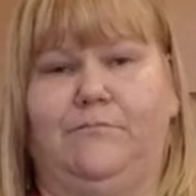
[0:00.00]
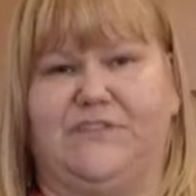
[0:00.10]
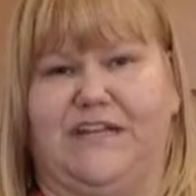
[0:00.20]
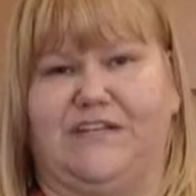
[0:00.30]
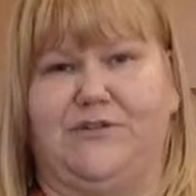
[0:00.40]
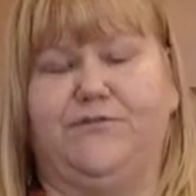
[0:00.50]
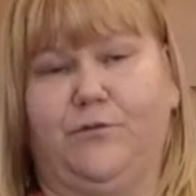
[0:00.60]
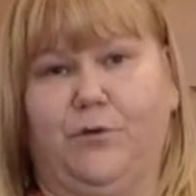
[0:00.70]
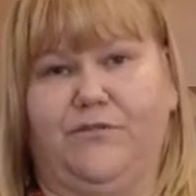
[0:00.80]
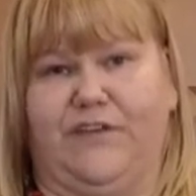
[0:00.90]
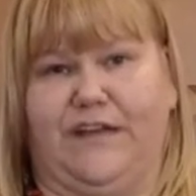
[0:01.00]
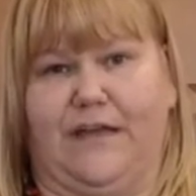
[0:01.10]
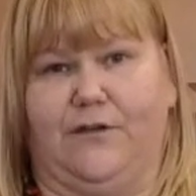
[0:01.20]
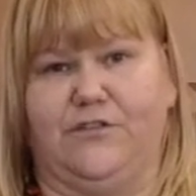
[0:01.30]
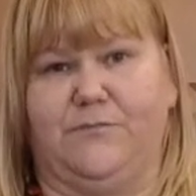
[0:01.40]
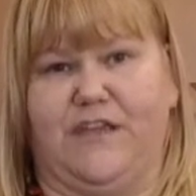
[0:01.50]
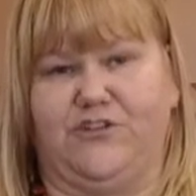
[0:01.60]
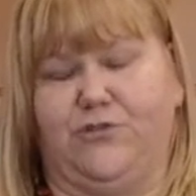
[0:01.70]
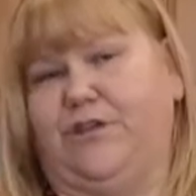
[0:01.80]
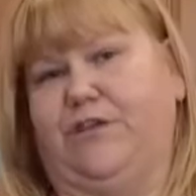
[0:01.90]
Stay tuned for more videos. Make
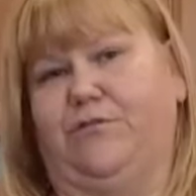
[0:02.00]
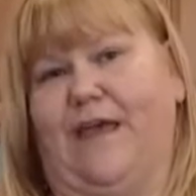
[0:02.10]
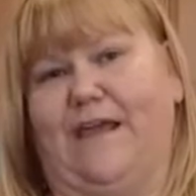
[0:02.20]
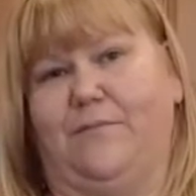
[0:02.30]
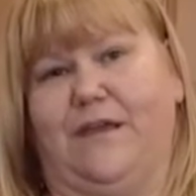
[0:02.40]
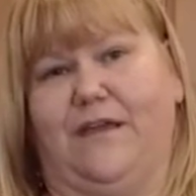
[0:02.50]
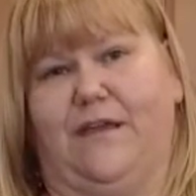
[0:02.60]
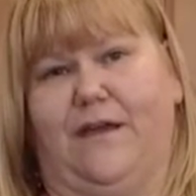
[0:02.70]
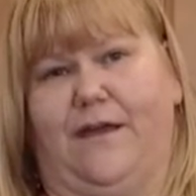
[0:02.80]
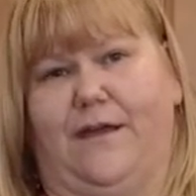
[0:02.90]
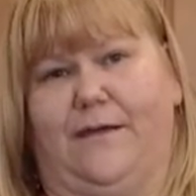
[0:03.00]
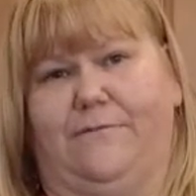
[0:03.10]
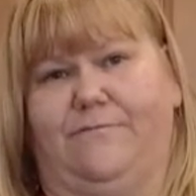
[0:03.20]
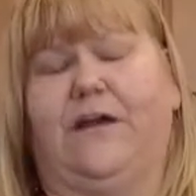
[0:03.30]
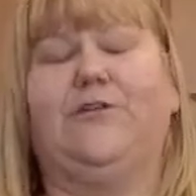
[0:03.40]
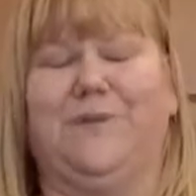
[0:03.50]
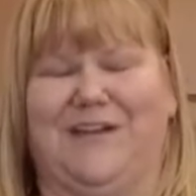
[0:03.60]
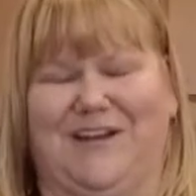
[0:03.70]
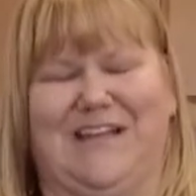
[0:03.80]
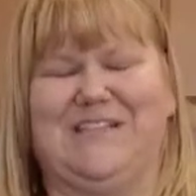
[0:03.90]
sure that you like me, follow me
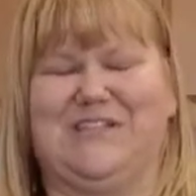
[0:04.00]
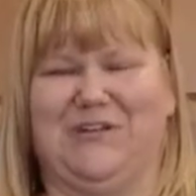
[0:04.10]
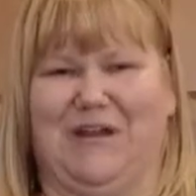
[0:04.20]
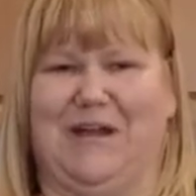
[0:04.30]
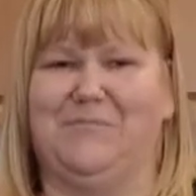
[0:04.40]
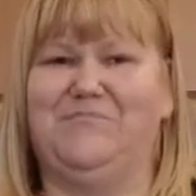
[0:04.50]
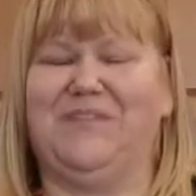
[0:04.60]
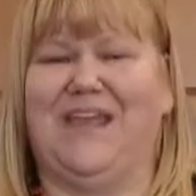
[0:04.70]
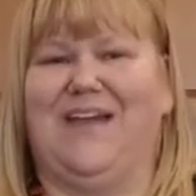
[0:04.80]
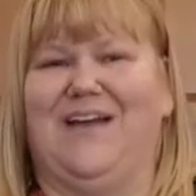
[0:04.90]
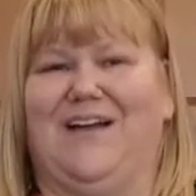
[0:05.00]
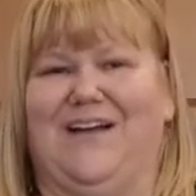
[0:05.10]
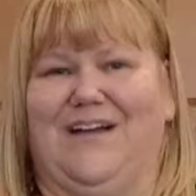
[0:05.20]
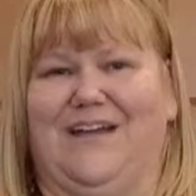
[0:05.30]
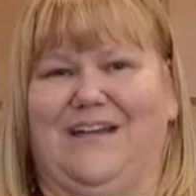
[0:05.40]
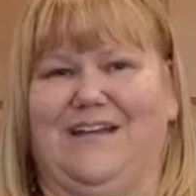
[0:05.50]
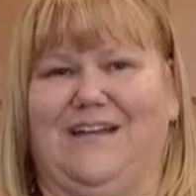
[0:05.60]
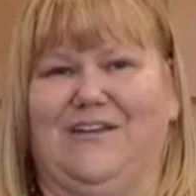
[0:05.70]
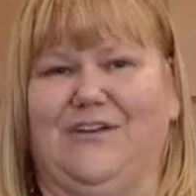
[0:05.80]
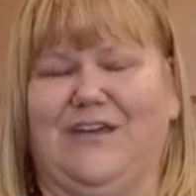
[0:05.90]
on Instagram on
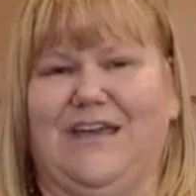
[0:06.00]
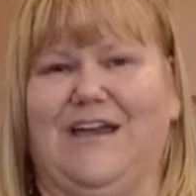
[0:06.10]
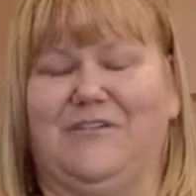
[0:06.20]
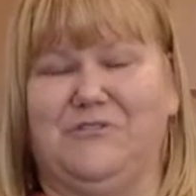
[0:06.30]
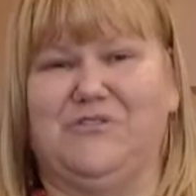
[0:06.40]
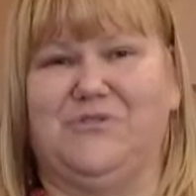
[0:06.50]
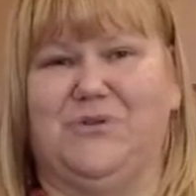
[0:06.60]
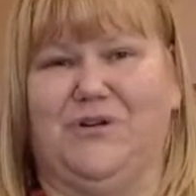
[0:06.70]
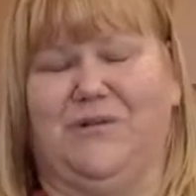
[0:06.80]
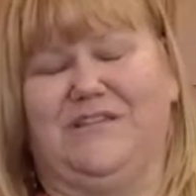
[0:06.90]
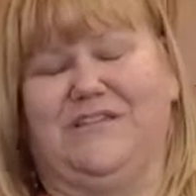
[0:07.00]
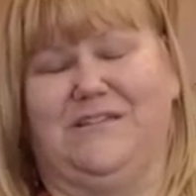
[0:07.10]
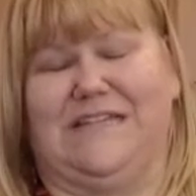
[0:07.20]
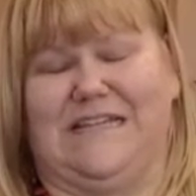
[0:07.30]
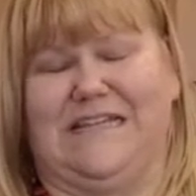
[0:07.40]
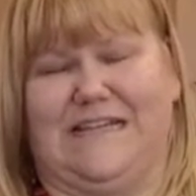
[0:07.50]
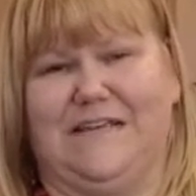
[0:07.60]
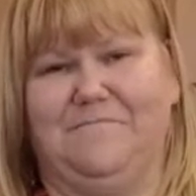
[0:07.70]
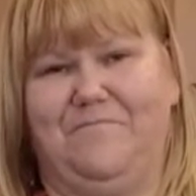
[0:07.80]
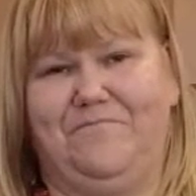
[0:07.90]
cooking_with
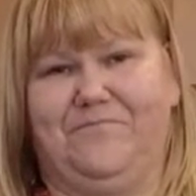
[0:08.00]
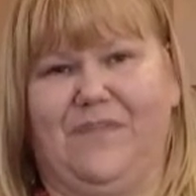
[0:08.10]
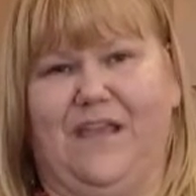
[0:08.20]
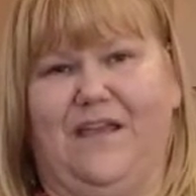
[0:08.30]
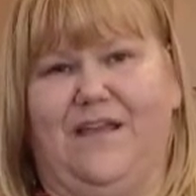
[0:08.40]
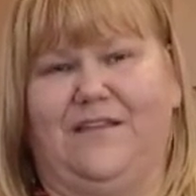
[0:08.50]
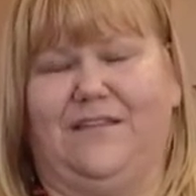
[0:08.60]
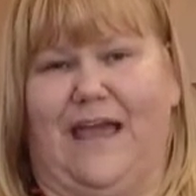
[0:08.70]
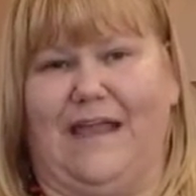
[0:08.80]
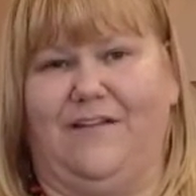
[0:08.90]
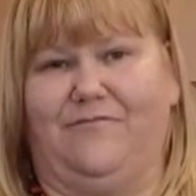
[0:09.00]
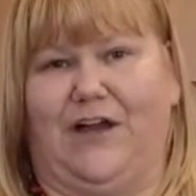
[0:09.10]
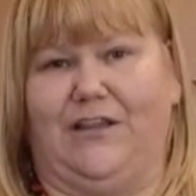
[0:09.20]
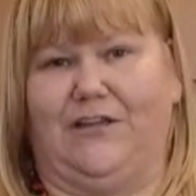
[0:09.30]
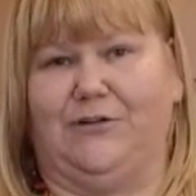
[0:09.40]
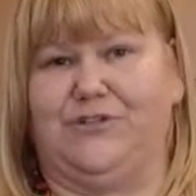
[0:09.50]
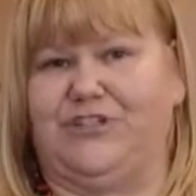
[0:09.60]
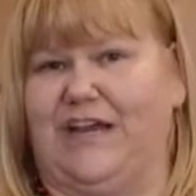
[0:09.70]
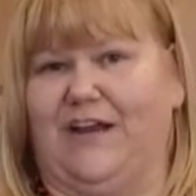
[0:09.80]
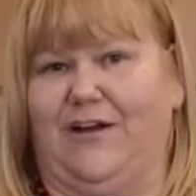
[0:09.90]
DD. Like, follow,
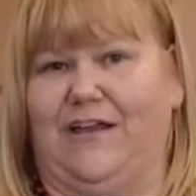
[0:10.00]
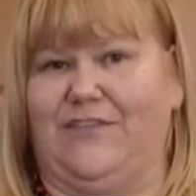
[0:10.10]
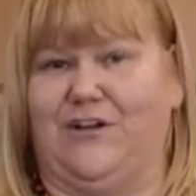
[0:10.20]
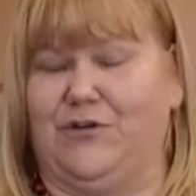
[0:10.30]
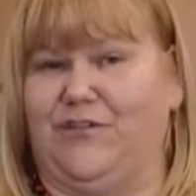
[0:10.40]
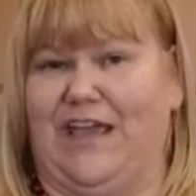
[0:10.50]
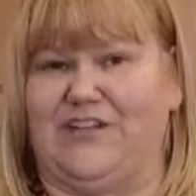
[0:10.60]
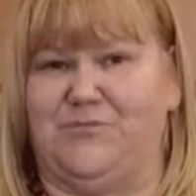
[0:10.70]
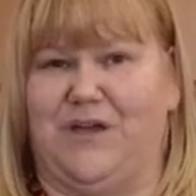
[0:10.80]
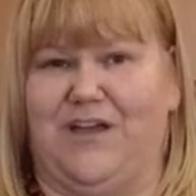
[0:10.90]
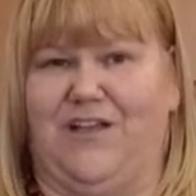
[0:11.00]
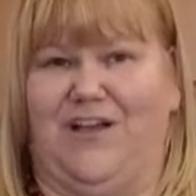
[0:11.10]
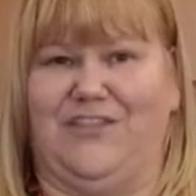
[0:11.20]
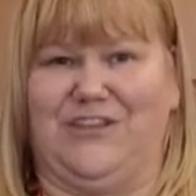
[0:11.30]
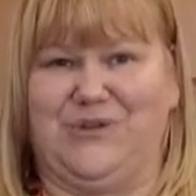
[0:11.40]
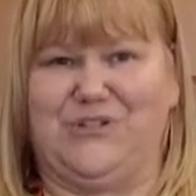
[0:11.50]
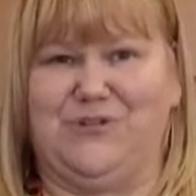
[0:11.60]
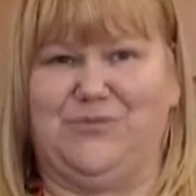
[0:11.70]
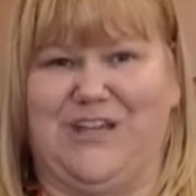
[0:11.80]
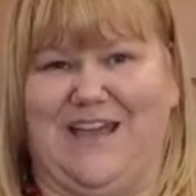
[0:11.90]
share, hit the notification bell on the
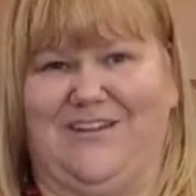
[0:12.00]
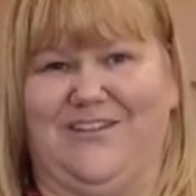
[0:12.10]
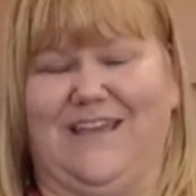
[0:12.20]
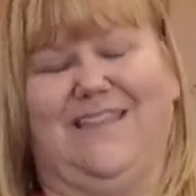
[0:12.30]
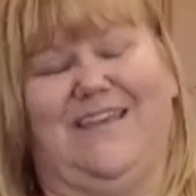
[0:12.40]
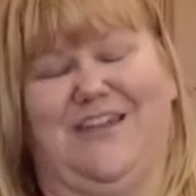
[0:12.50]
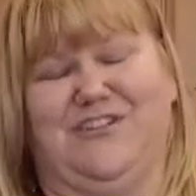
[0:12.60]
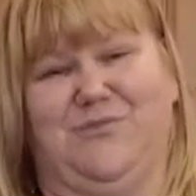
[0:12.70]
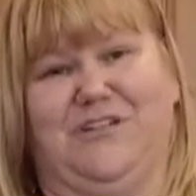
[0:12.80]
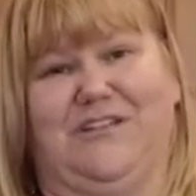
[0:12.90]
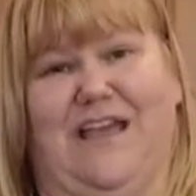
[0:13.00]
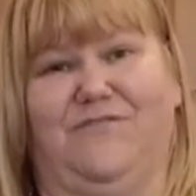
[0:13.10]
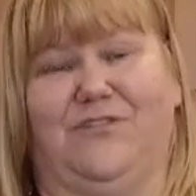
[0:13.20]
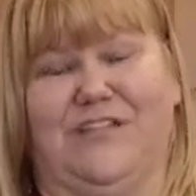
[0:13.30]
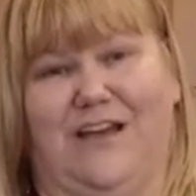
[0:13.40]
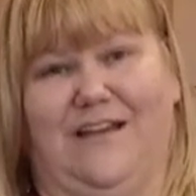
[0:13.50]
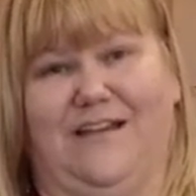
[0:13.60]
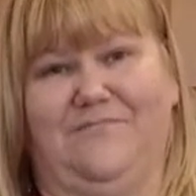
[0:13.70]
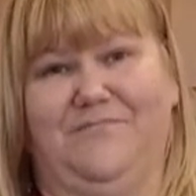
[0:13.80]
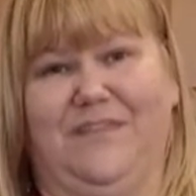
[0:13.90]
YouTube channel, In the Kitchen with Delightful
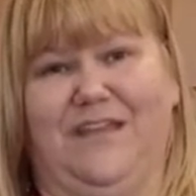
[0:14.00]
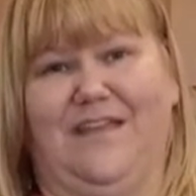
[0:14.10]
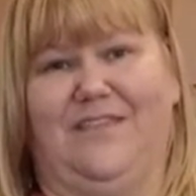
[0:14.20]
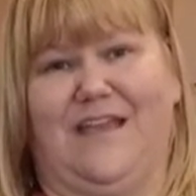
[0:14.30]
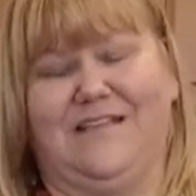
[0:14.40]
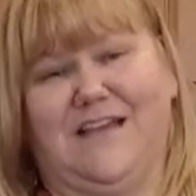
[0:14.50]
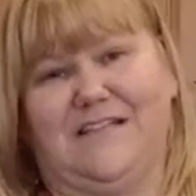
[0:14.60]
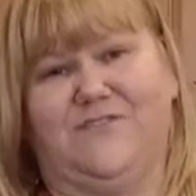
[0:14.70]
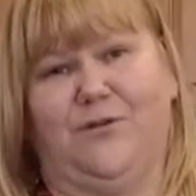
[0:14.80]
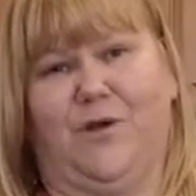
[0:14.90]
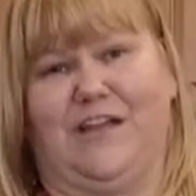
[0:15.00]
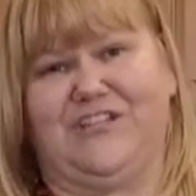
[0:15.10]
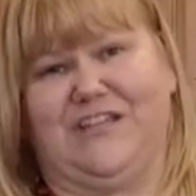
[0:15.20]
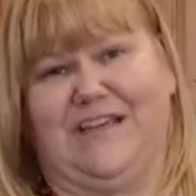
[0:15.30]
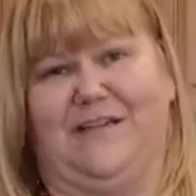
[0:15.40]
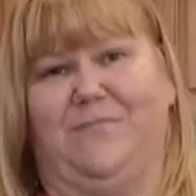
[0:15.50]
Donna. Thanks guys for watching.